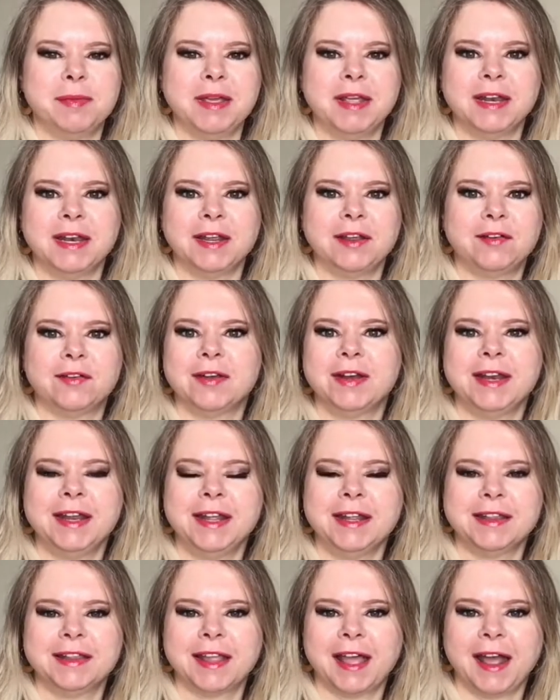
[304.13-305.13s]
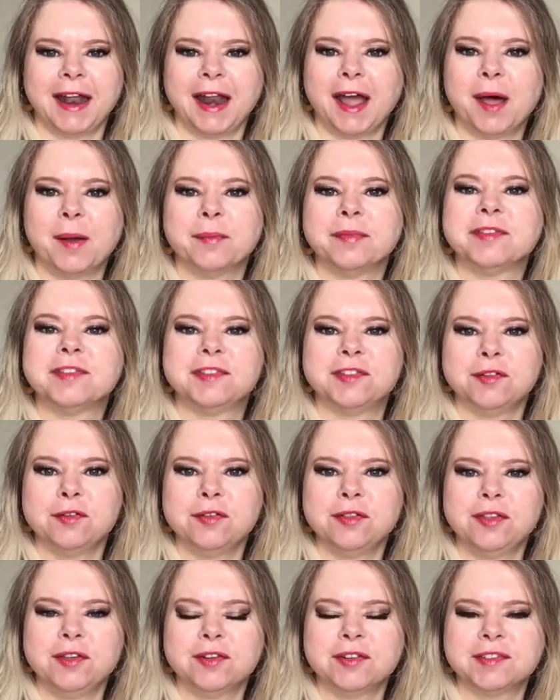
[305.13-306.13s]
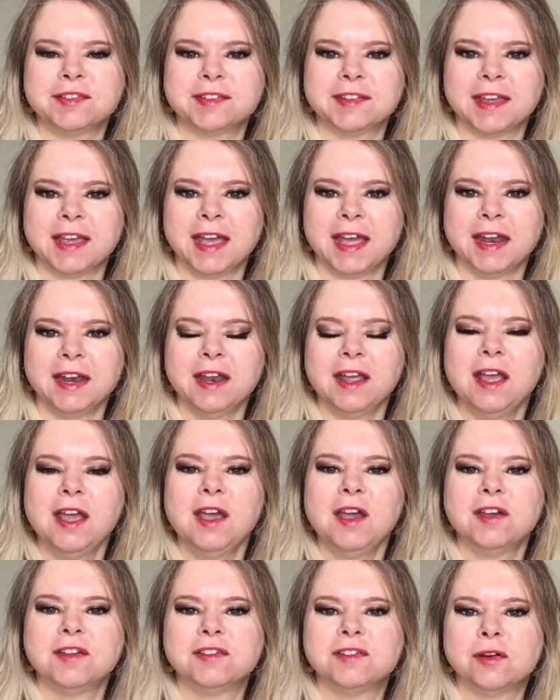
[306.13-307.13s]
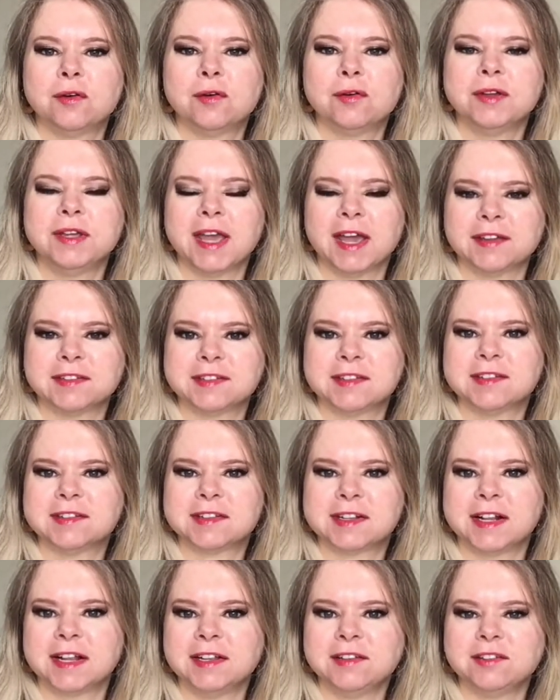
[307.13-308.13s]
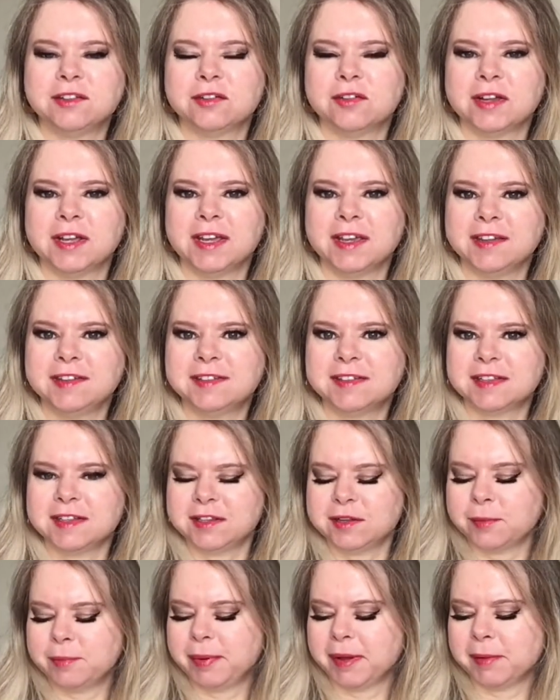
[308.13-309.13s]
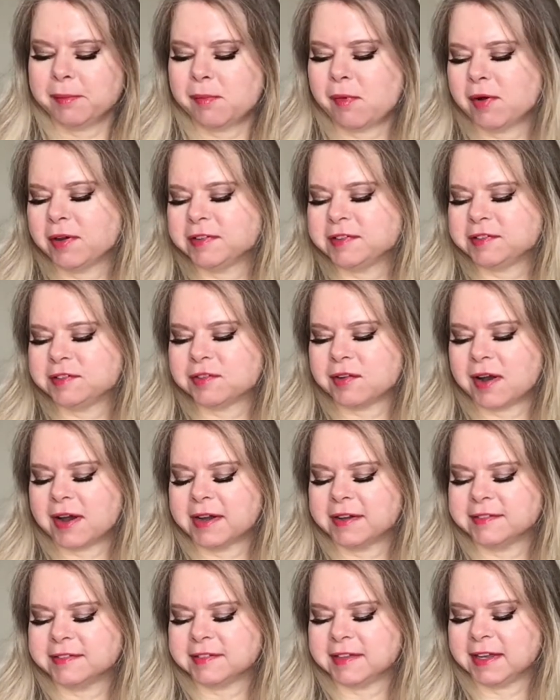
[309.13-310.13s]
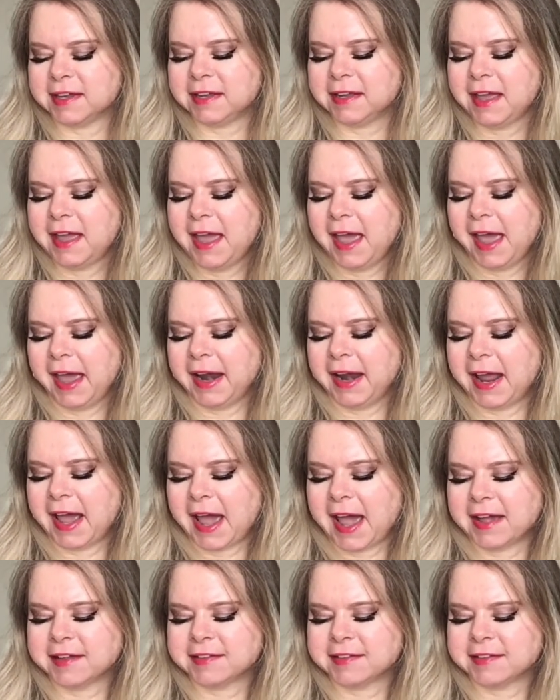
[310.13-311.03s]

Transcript: an ingredient that helps soothe your skin so yes this cleanser is a little bit moisturizing and it has